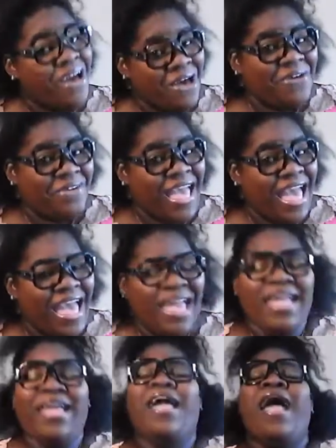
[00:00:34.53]

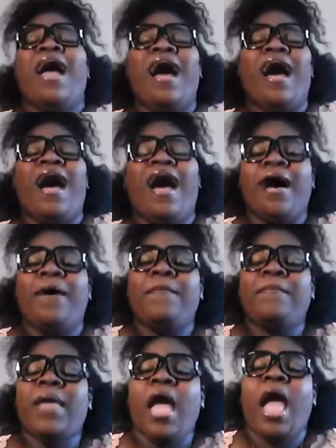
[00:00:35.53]
okay?
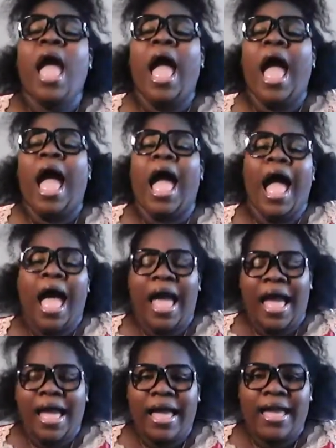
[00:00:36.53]
Um,
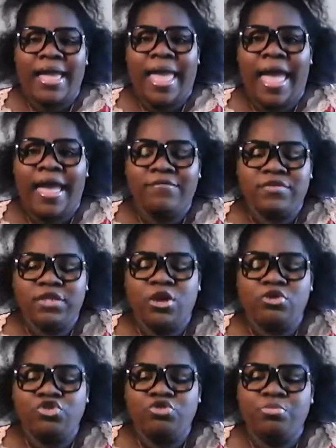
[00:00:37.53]
I have
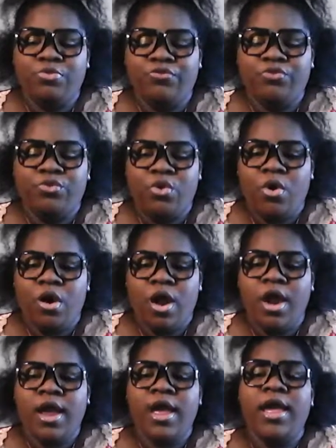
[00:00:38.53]
told you
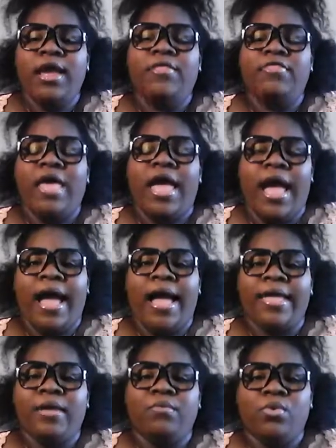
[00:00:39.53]
before that
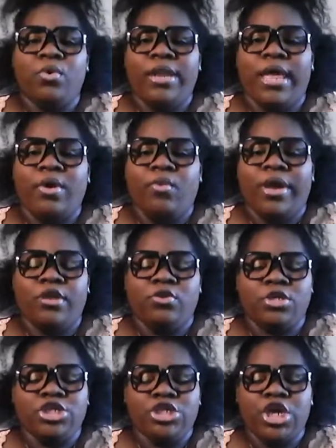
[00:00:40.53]
I am on a weight
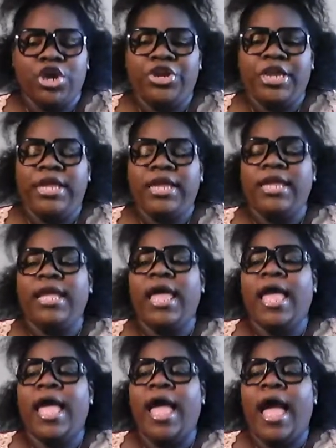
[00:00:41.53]
loss journey.
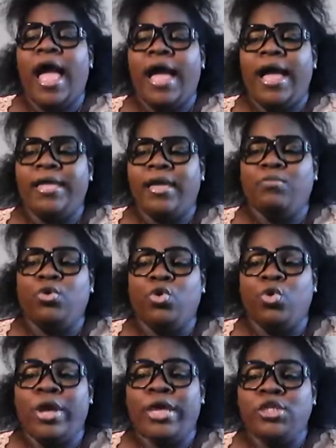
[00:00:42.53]
I am
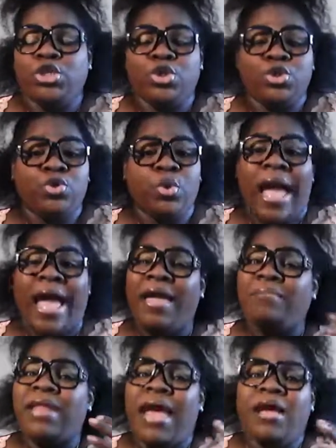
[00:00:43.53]
going to, I
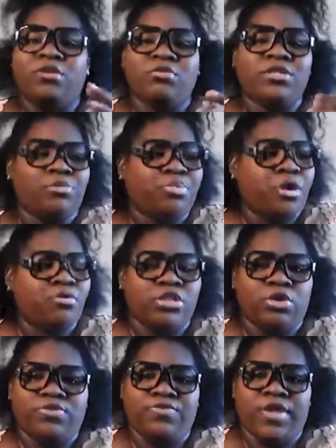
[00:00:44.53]
am not going to post
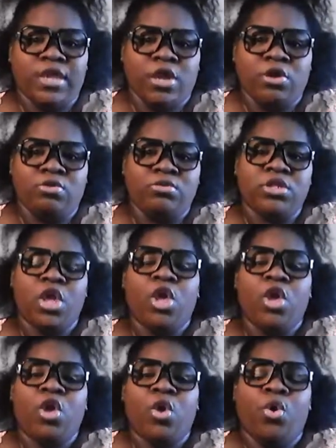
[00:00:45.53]
those videos
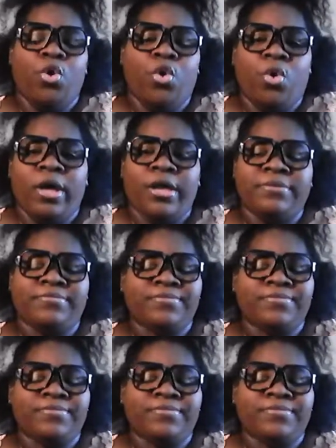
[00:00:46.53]
on